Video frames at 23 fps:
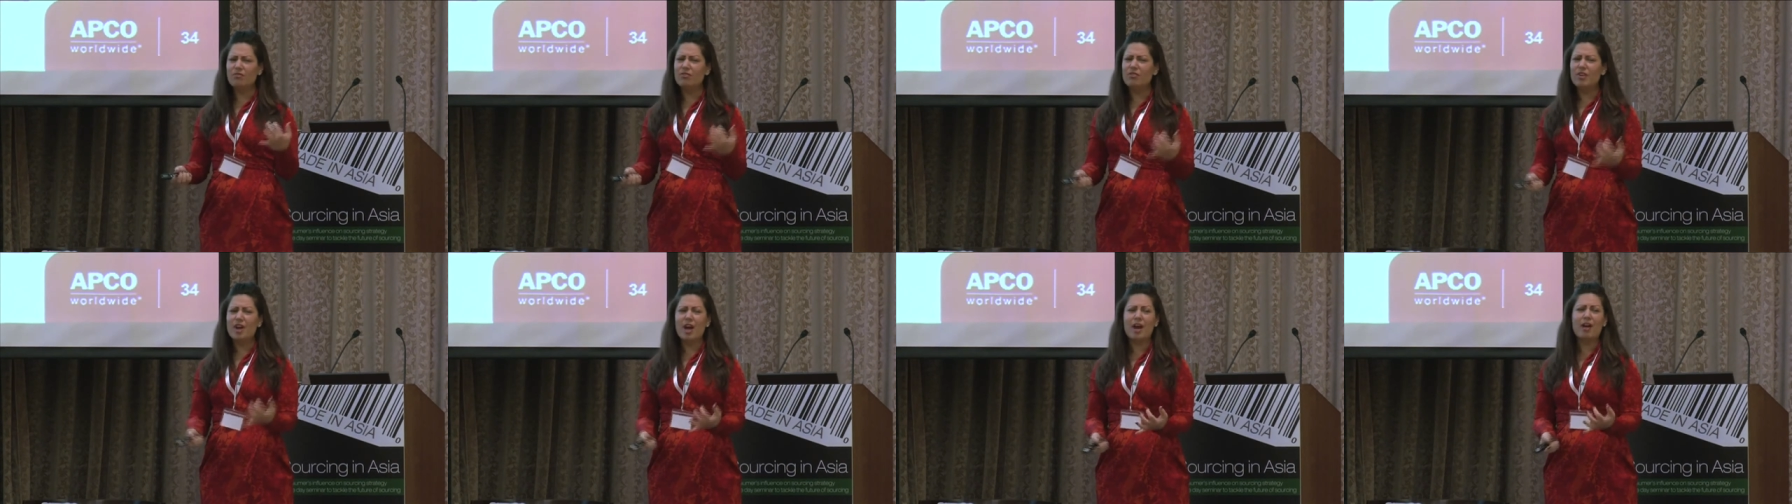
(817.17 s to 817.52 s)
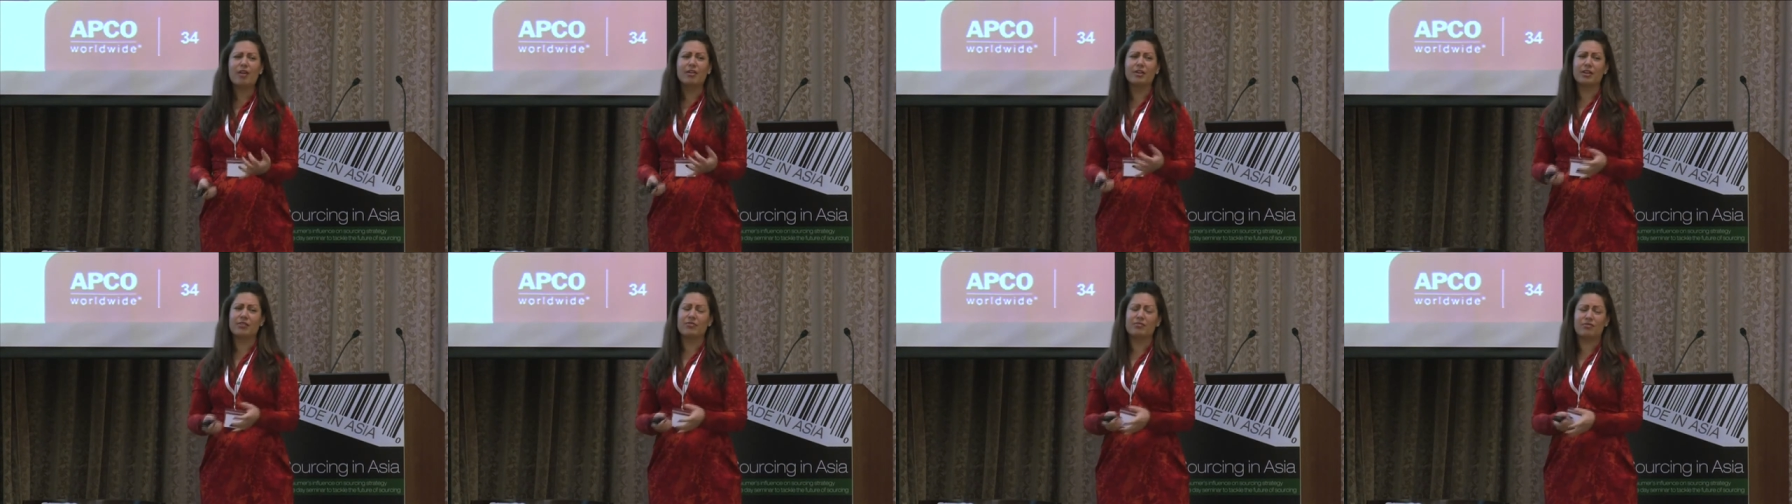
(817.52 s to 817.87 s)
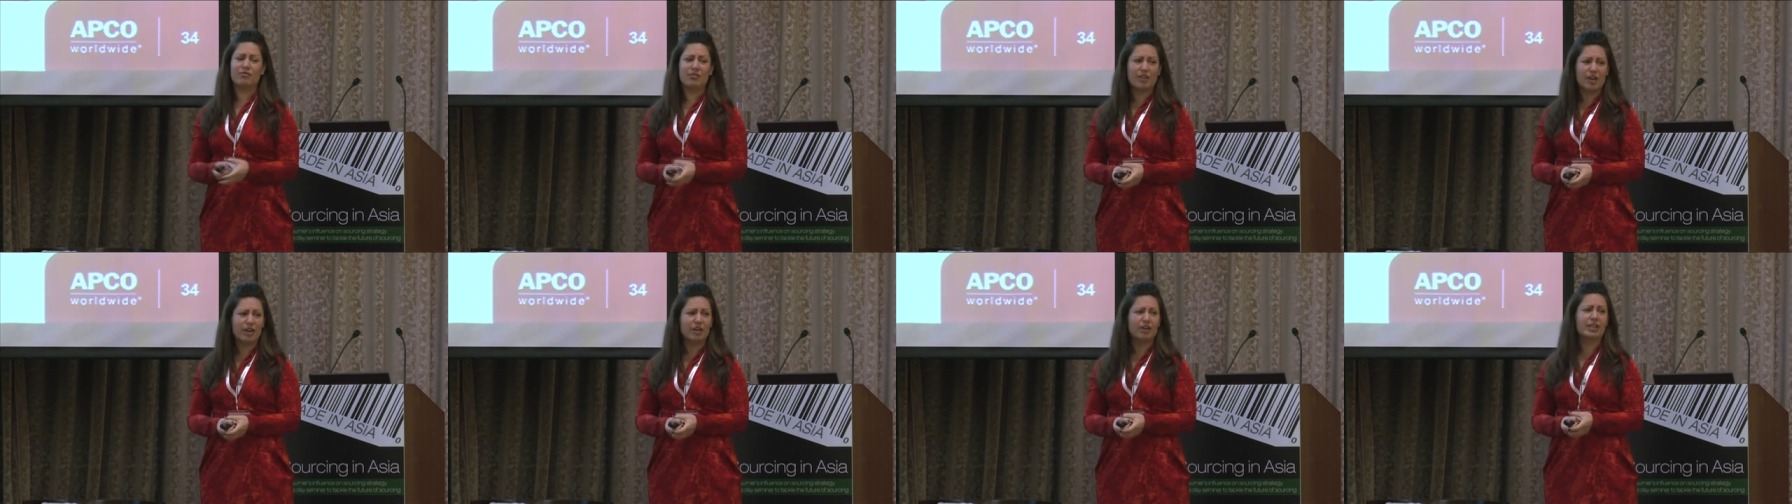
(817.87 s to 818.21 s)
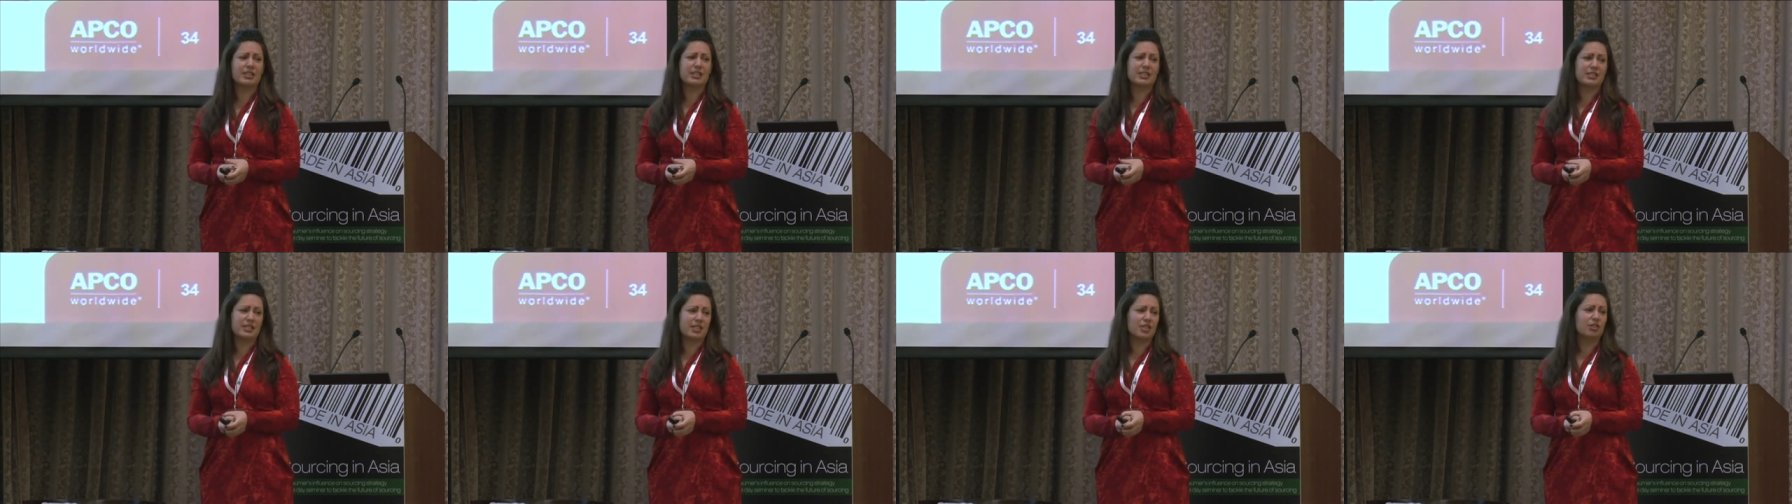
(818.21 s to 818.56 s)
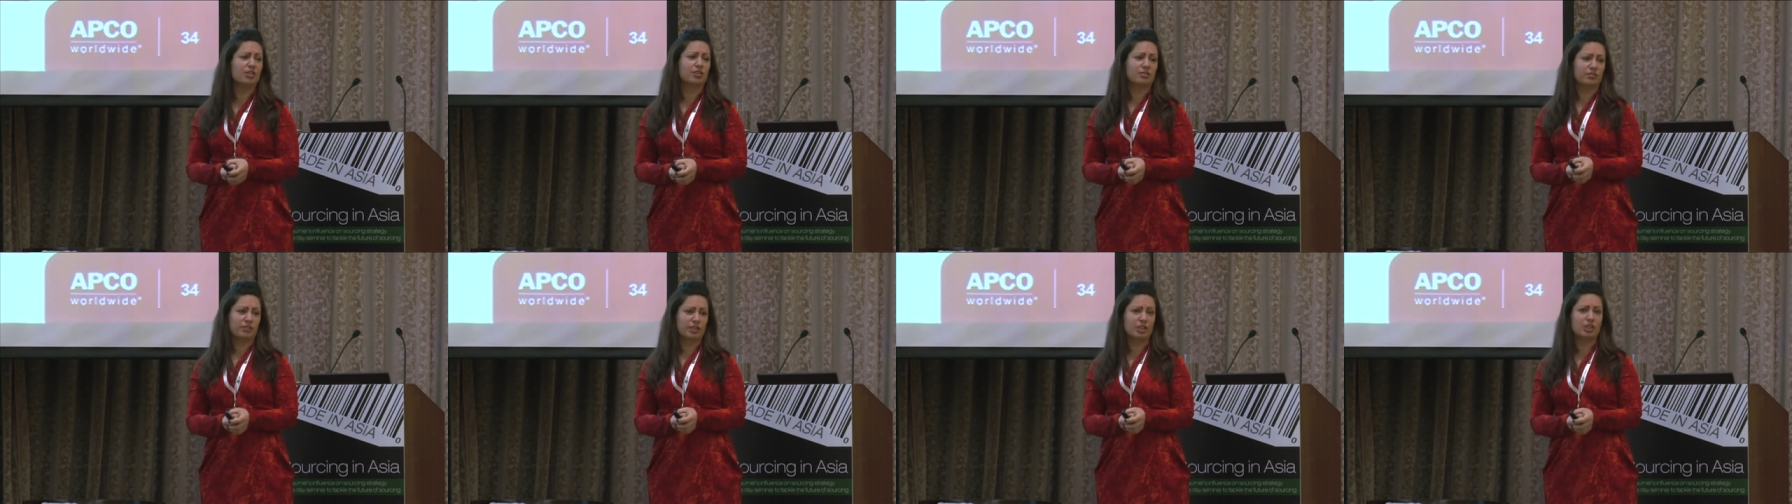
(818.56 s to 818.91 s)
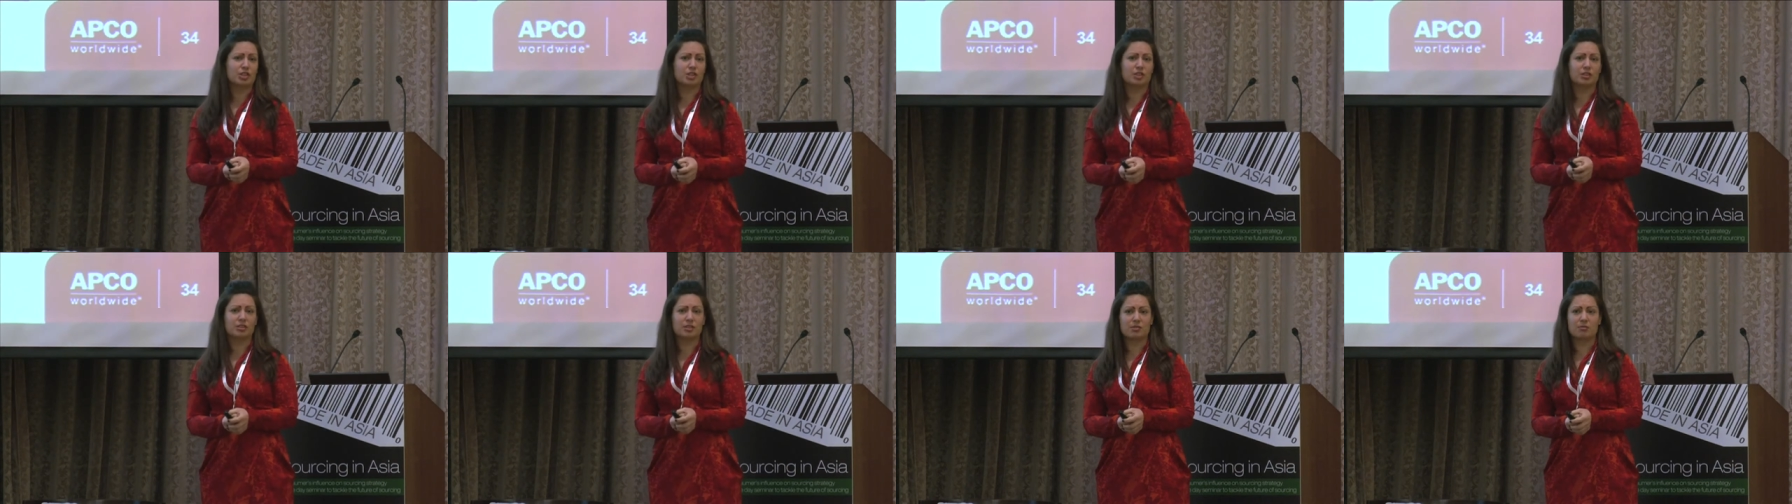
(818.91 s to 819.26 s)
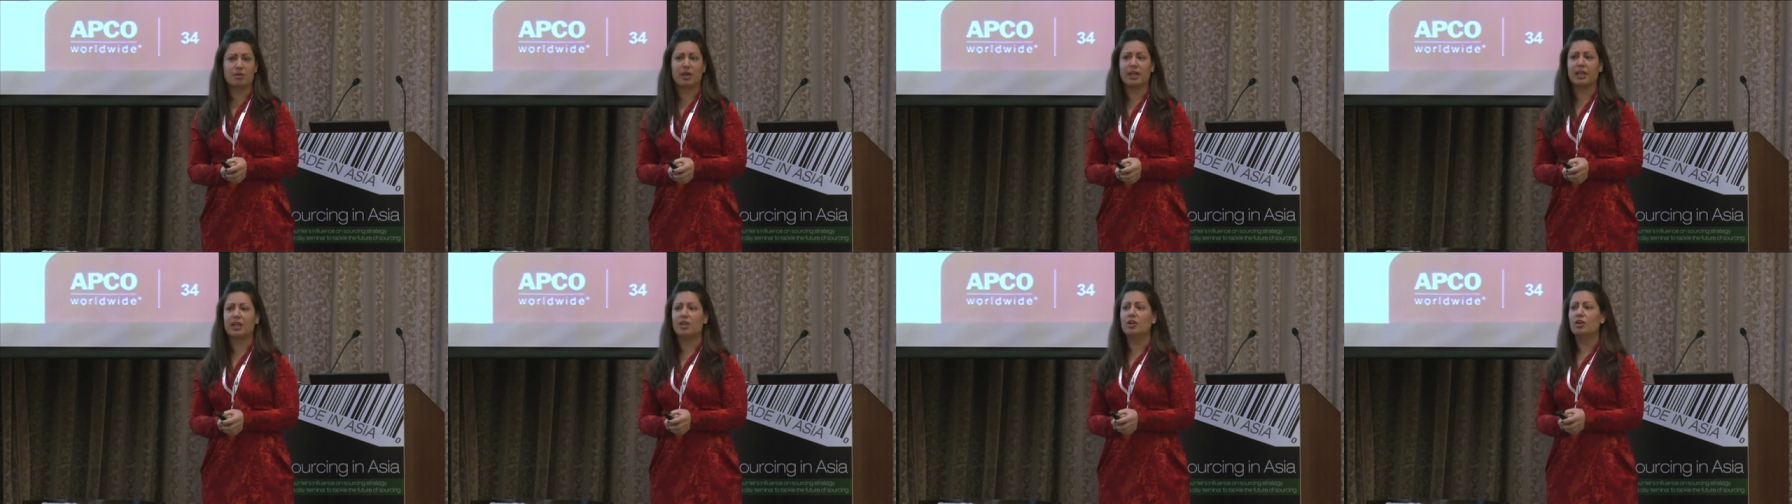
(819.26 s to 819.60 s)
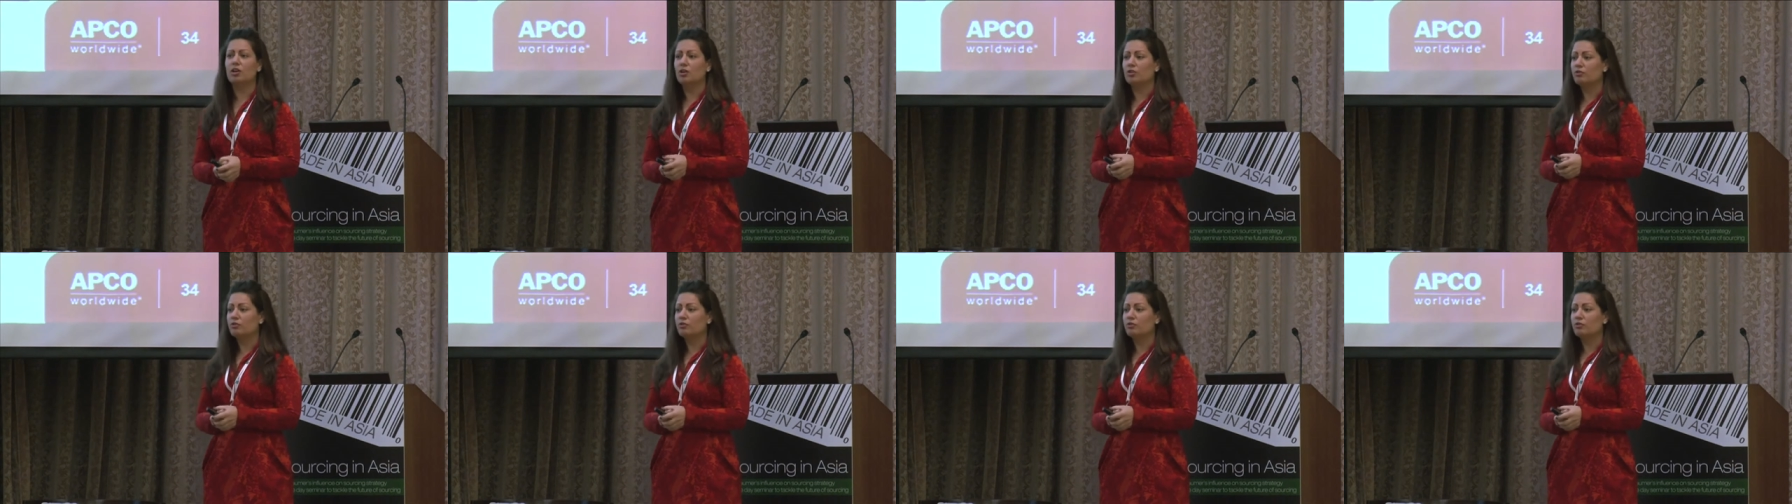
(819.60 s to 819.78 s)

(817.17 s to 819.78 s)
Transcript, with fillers: very, very senior officials, right?